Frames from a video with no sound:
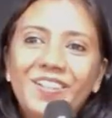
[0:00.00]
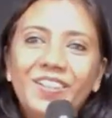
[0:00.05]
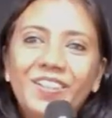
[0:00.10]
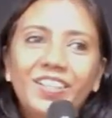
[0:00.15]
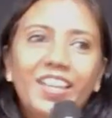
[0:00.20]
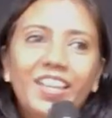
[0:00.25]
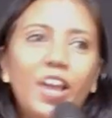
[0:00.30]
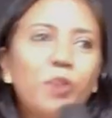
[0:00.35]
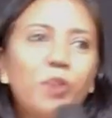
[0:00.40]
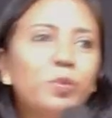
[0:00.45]

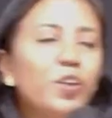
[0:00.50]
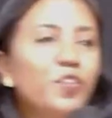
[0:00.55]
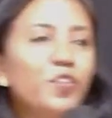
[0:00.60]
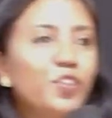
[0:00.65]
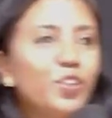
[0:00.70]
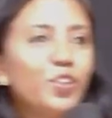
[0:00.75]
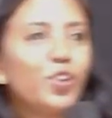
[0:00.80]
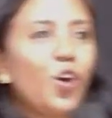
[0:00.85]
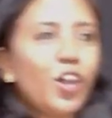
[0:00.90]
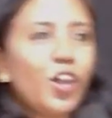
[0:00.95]
Okay, how many of
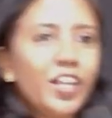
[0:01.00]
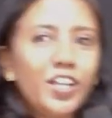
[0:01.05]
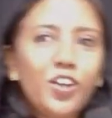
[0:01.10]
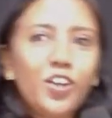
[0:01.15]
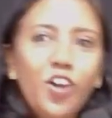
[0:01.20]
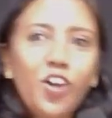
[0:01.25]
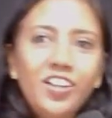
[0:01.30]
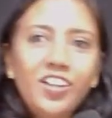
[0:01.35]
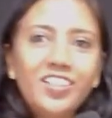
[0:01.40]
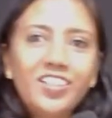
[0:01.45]
you calling
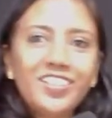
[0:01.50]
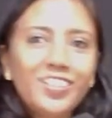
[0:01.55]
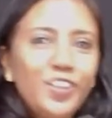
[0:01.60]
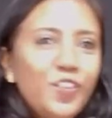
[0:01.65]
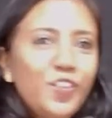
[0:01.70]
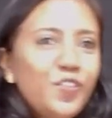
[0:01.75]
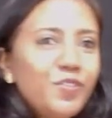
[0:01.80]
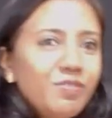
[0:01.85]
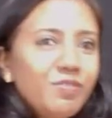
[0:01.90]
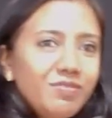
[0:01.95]
God?
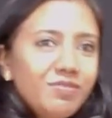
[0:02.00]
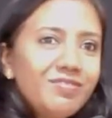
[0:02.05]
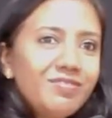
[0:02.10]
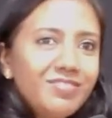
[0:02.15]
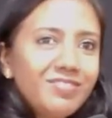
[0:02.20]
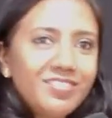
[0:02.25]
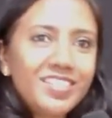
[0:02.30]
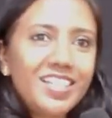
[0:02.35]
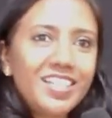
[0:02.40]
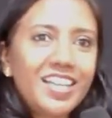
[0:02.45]

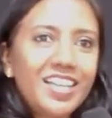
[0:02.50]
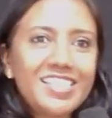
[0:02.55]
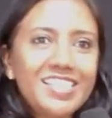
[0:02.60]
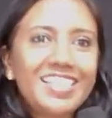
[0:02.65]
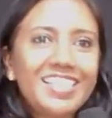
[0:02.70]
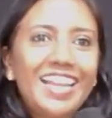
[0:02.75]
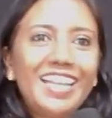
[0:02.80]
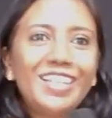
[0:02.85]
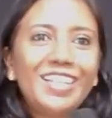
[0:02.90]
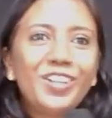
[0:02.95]
Is he
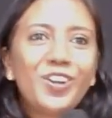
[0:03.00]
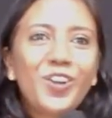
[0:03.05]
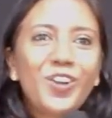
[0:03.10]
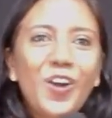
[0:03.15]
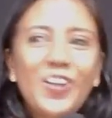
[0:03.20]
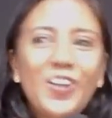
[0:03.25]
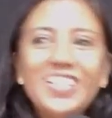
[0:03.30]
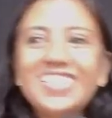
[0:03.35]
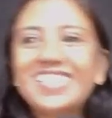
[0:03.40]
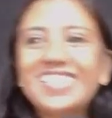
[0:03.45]
getting your
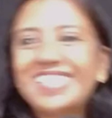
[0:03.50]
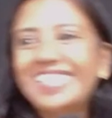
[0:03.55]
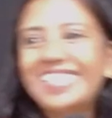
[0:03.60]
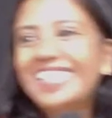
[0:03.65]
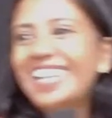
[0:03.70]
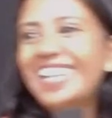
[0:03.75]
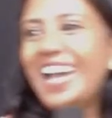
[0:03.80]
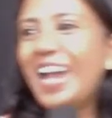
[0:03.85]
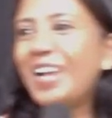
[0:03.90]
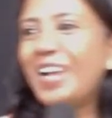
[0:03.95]
calls?
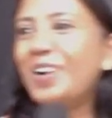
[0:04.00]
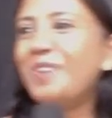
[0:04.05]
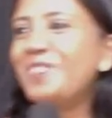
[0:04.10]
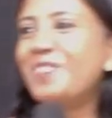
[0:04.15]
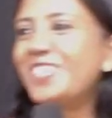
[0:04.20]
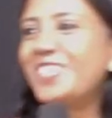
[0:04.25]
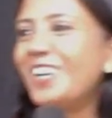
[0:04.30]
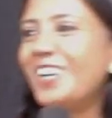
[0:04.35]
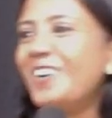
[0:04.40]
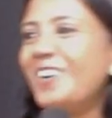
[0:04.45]
I hope
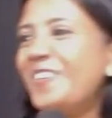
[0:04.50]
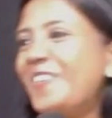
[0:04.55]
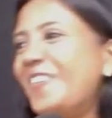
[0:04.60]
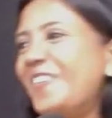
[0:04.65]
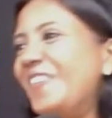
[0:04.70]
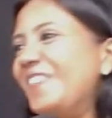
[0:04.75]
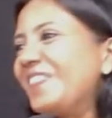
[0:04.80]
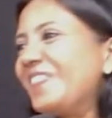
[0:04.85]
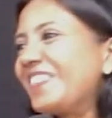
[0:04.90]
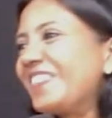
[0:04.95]
so,
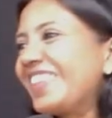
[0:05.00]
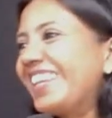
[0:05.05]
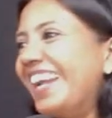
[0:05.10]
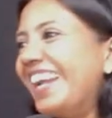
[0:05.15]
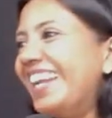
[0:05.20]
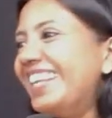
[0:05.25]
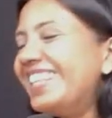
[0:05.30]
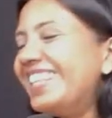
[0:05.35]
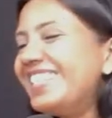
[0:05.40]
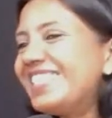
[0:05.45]

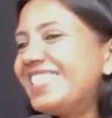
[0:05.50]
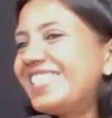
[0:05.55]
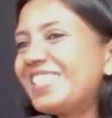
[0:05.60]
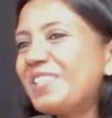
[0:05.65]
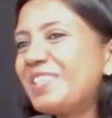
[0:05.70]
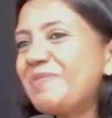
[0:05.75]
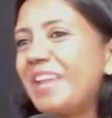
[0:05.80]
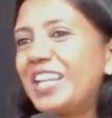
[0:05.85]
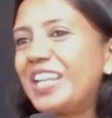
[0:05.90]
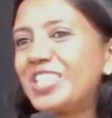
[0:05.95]
right?
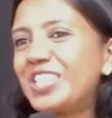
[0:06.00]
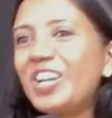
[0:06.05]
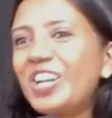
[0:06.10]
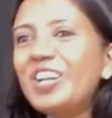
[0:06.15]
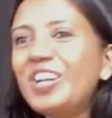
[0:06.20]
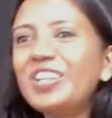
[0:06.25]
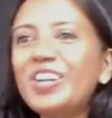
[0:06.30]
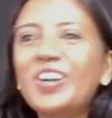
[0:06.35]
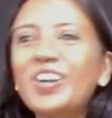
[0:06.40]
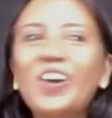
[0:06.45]
So make
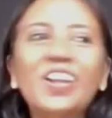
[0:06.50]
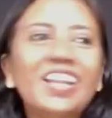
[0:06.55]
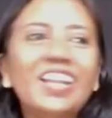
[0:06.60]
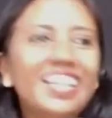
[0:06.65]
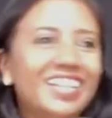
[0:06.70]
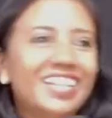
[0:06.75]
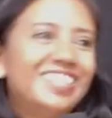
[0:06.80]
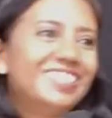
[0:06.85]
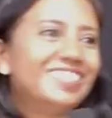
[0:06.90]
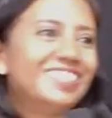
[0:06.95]
sure you're calling.